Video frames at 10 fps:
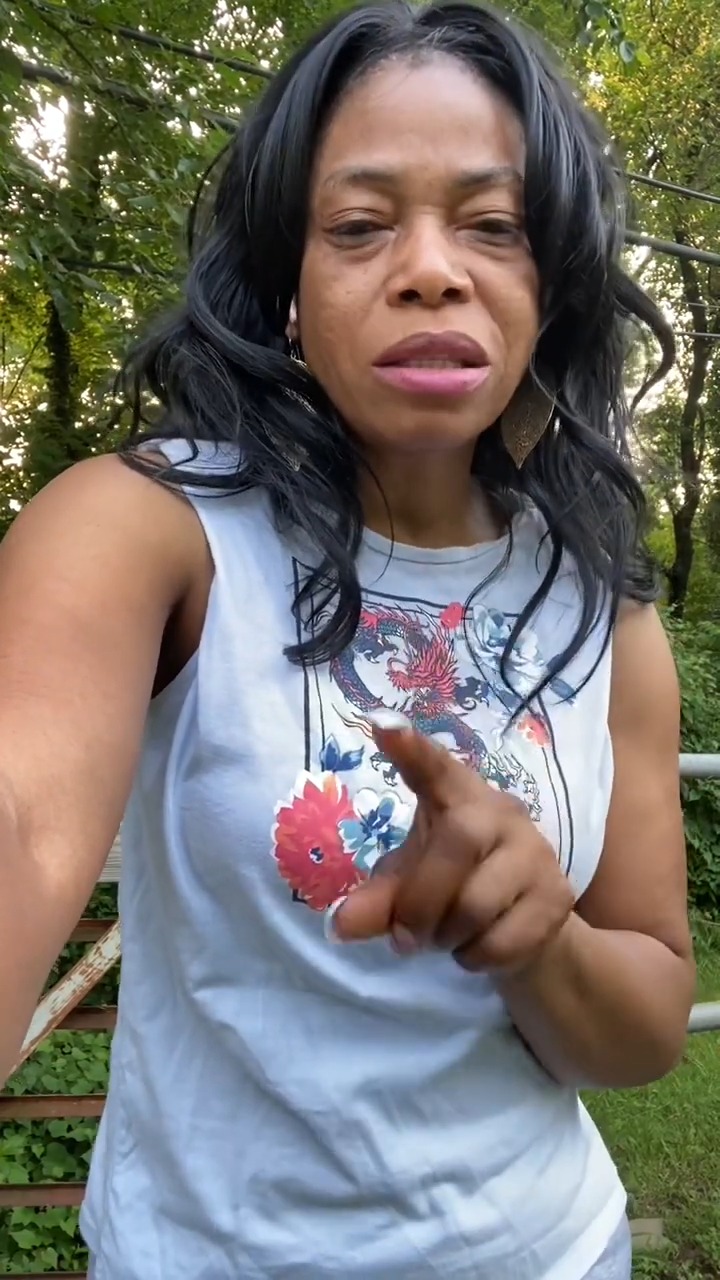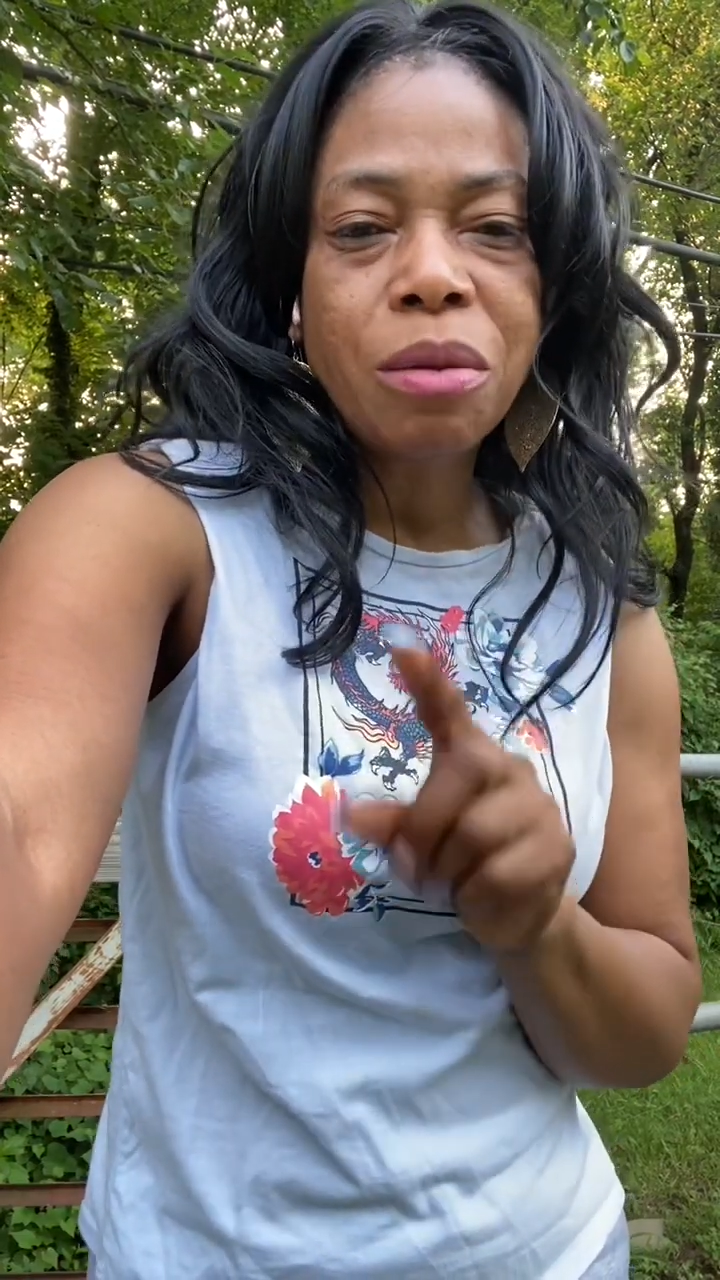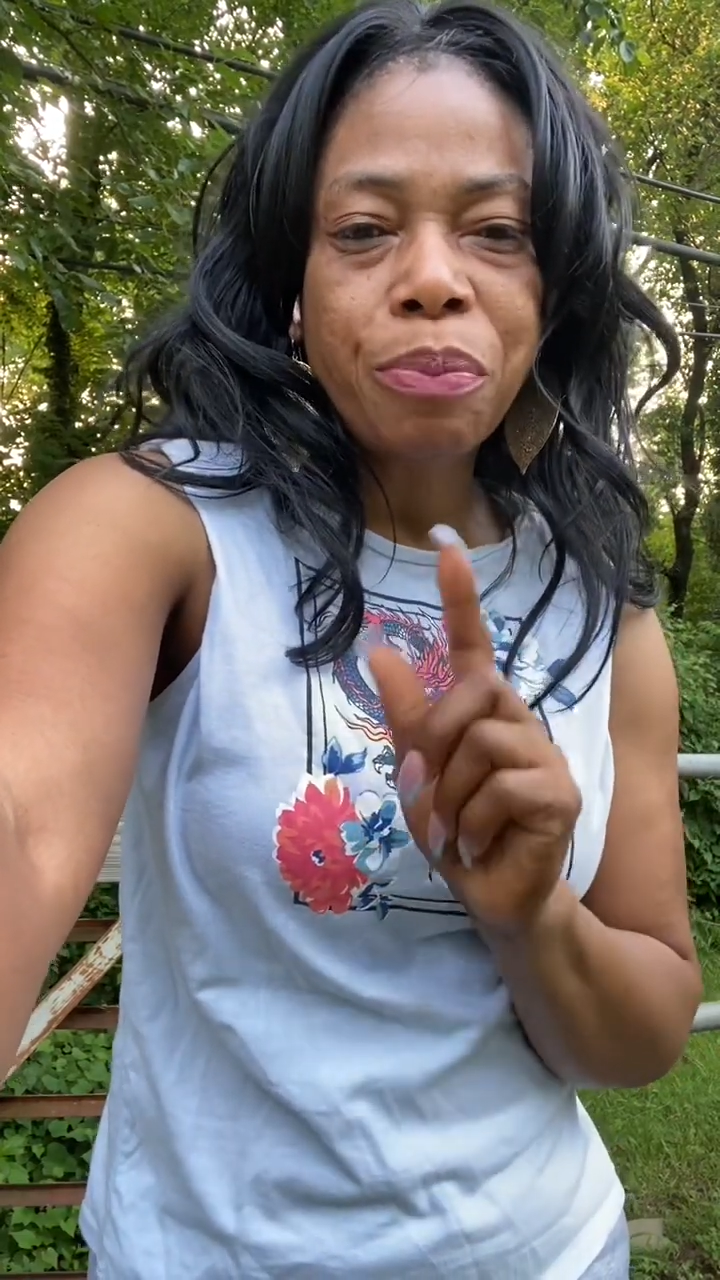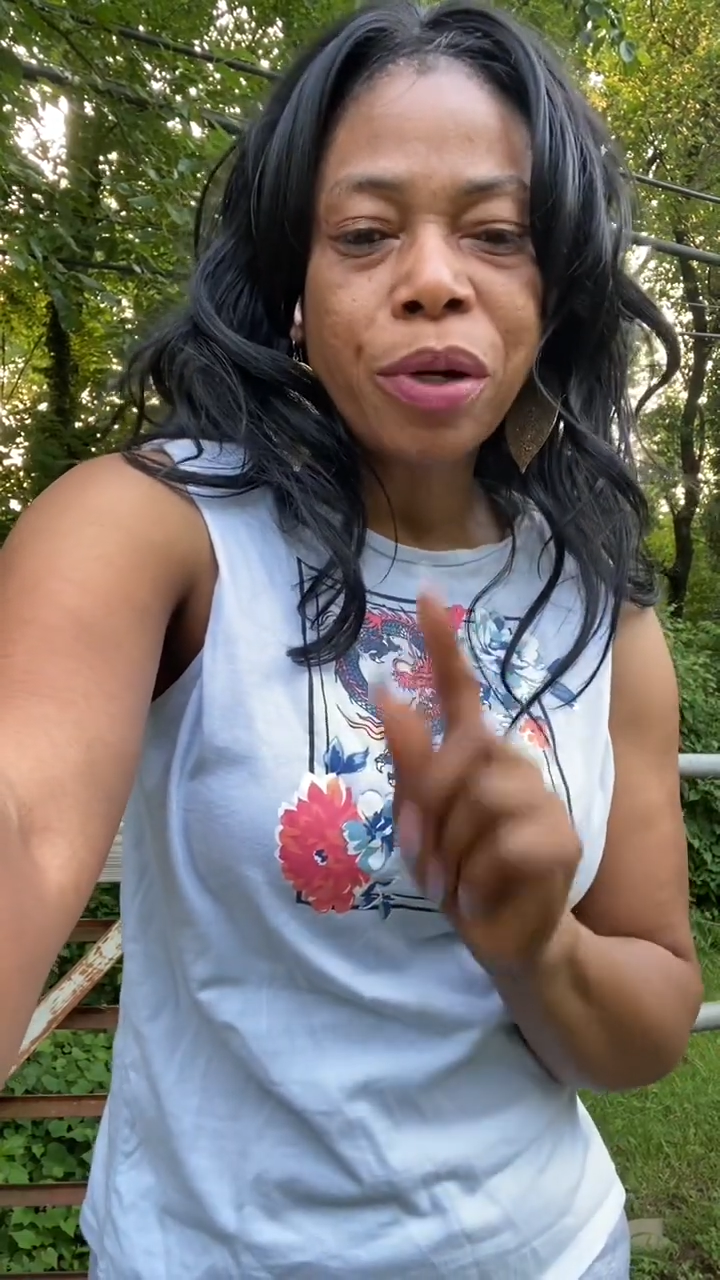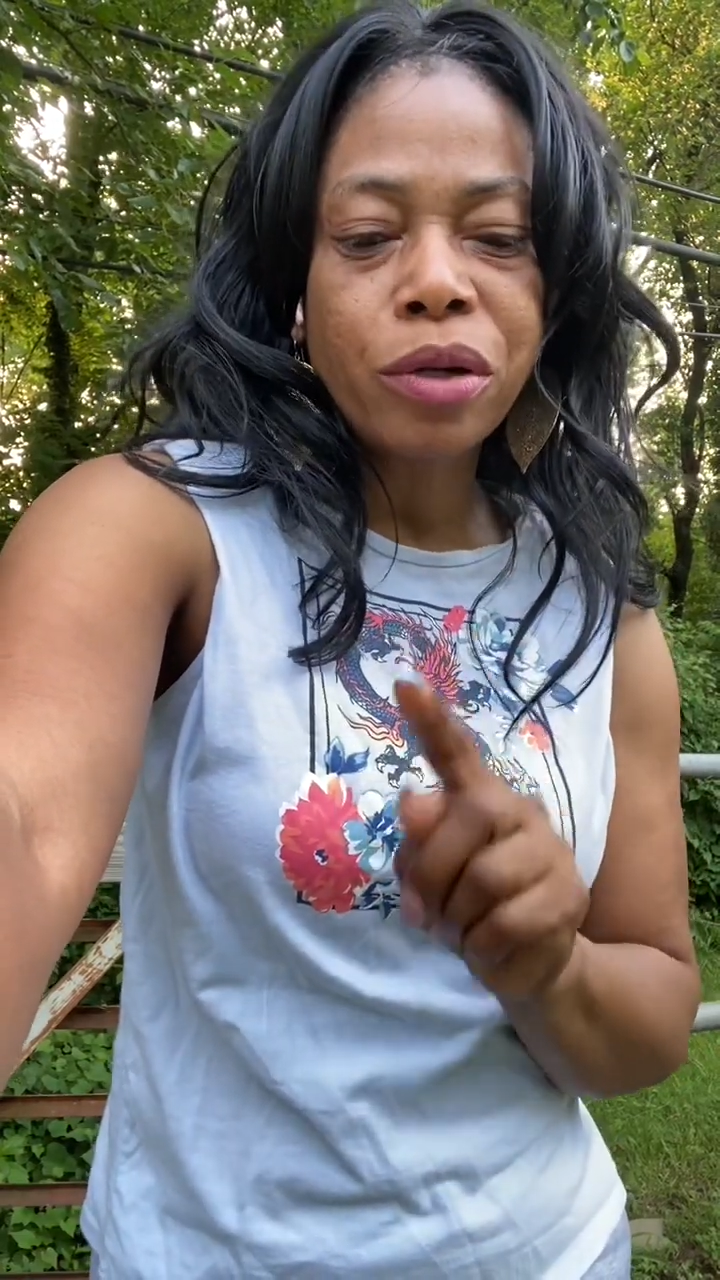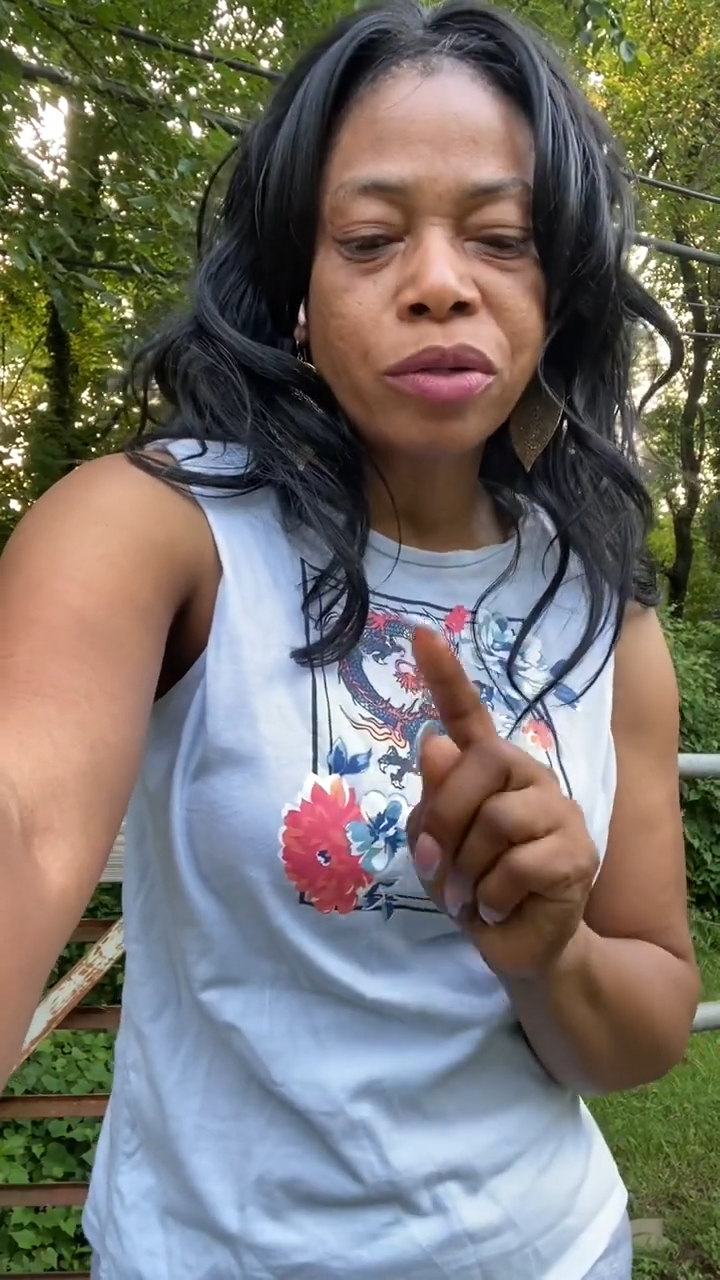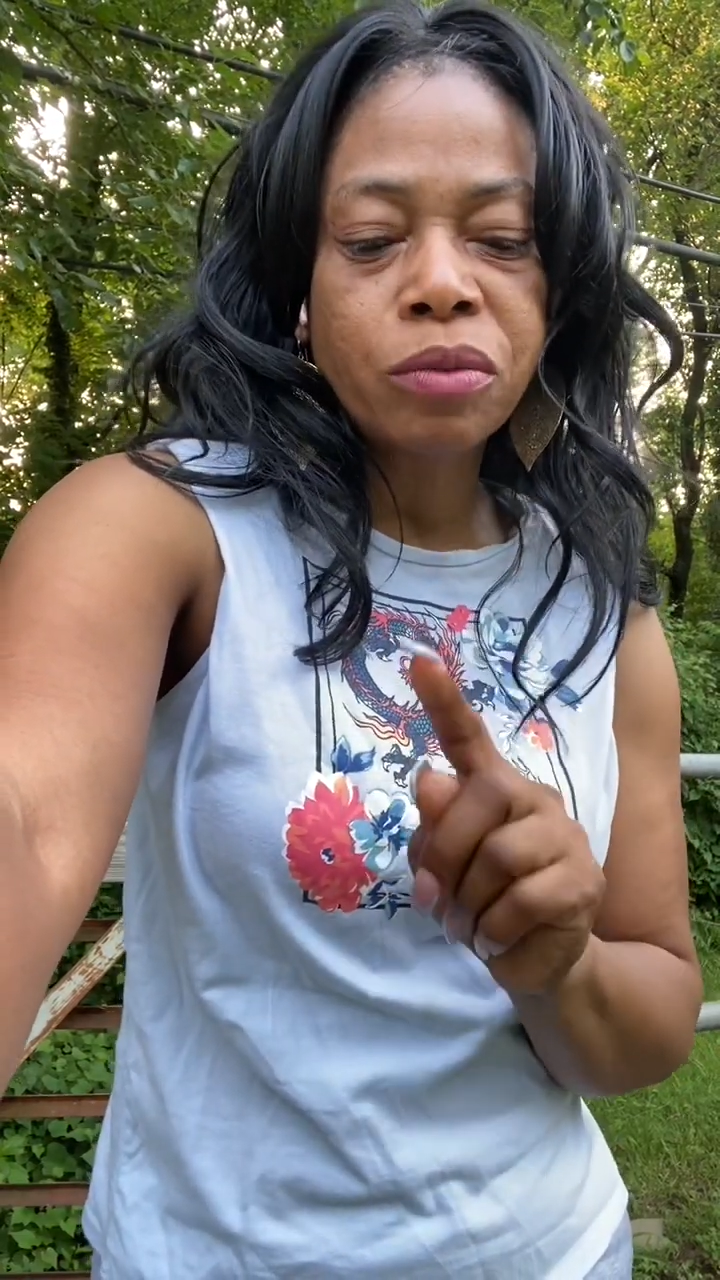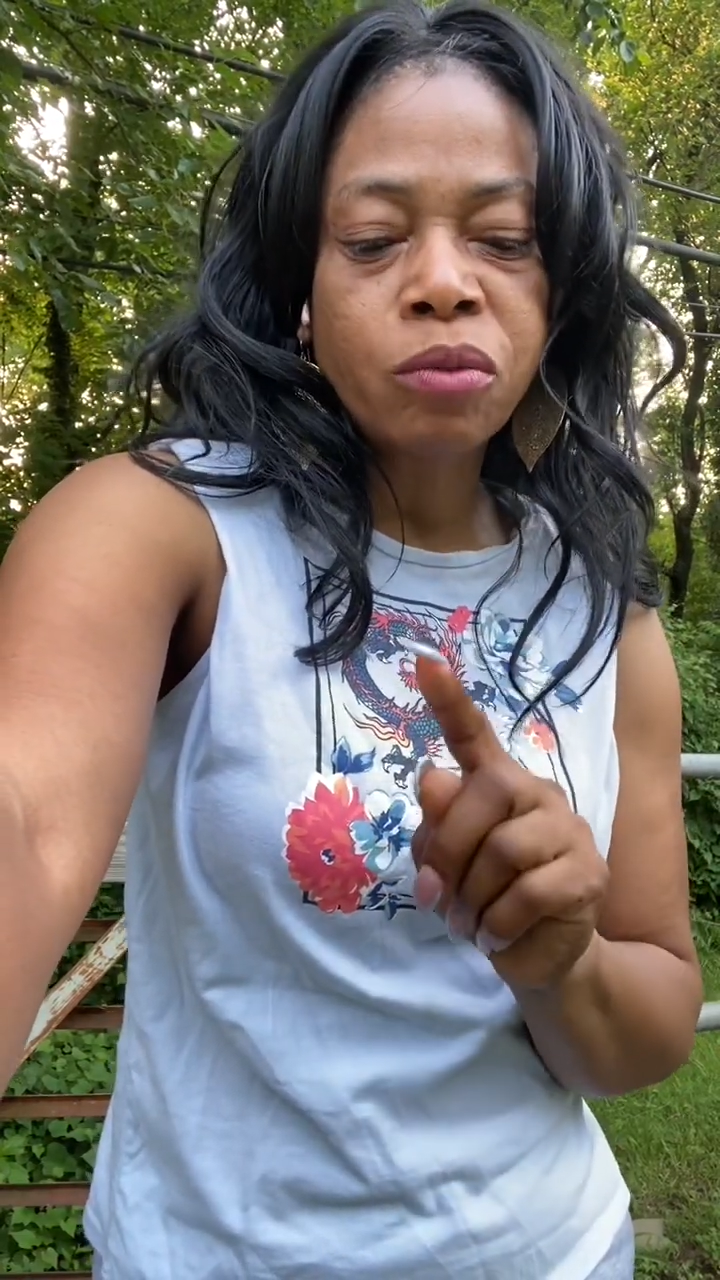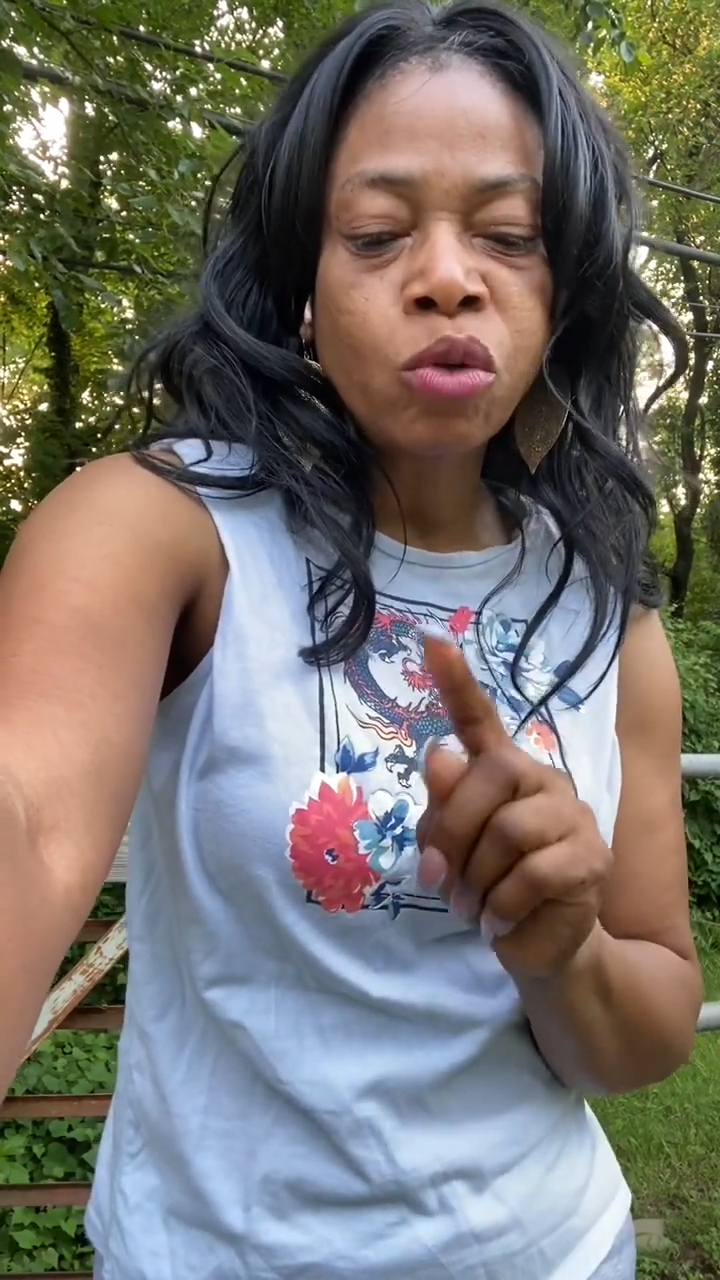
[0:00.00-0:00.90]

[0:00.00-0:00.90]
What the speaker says: the person